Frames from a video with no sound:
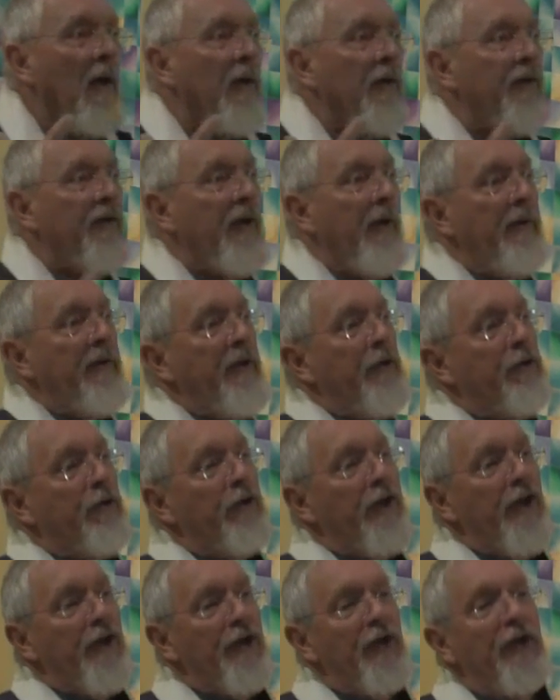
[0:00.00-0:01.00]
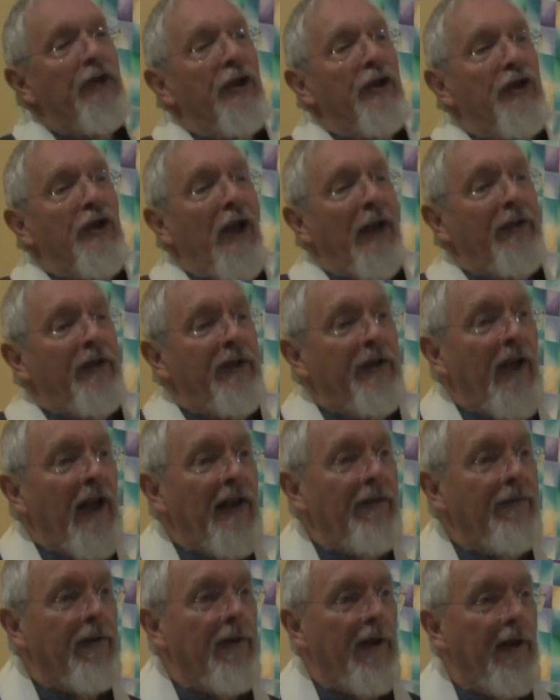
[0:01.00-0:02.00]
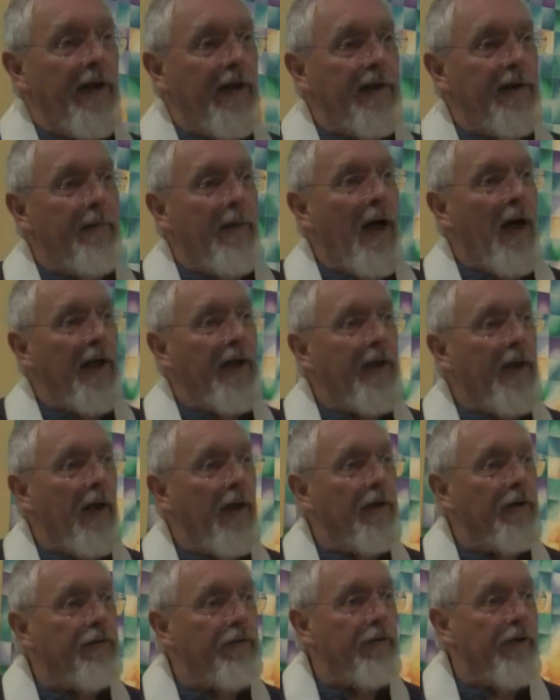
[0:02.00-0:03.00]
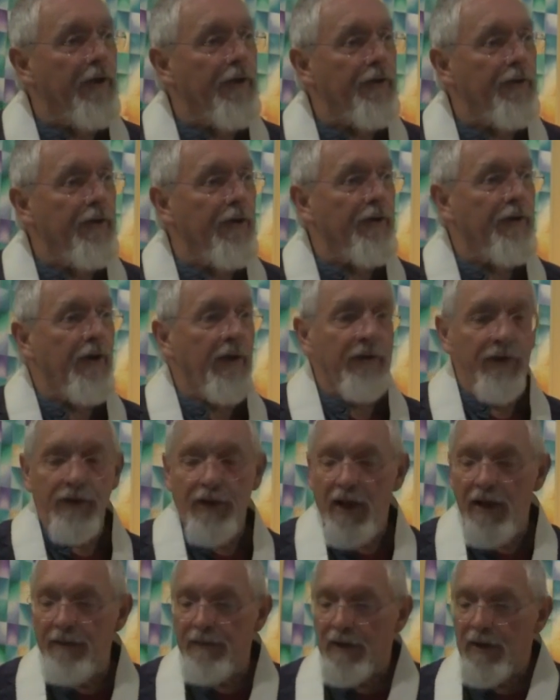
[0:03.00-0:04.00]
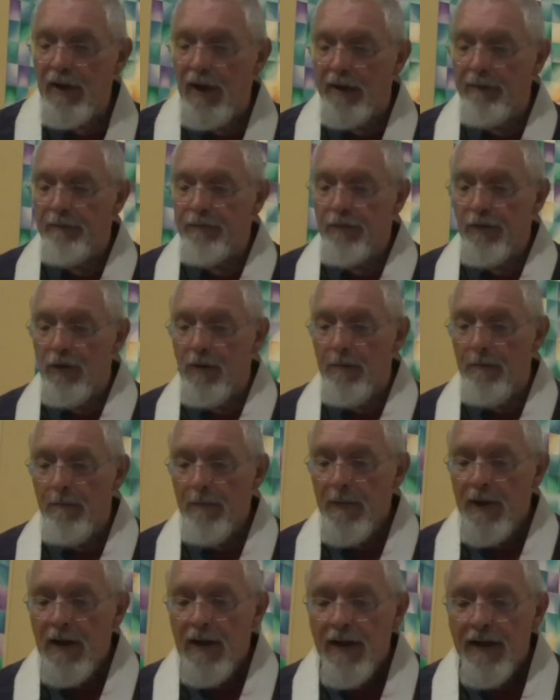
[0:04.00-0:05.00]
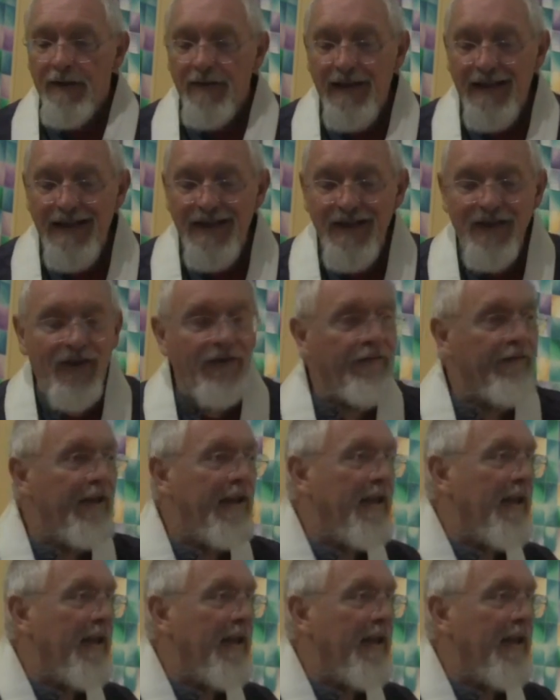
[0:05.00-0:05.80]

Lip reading: So in the tradition that Santideva, in the Mahayana tradition that Santideva came from, these three